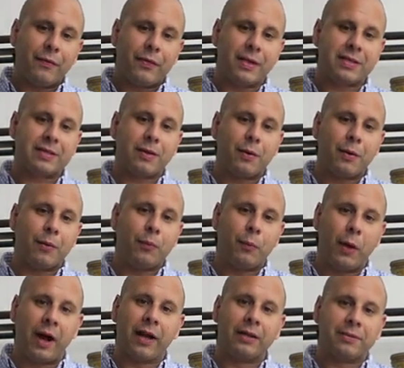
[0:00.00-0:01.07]
this
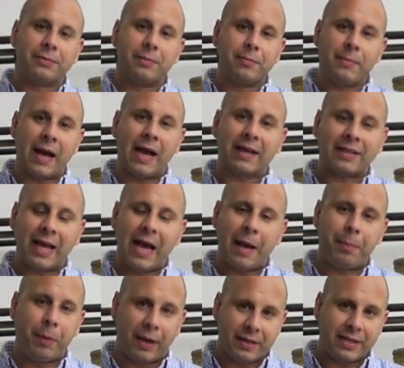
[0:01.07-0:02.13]
wild,
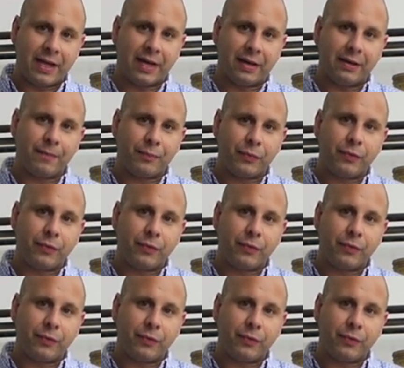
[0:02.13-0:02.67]
madcap idea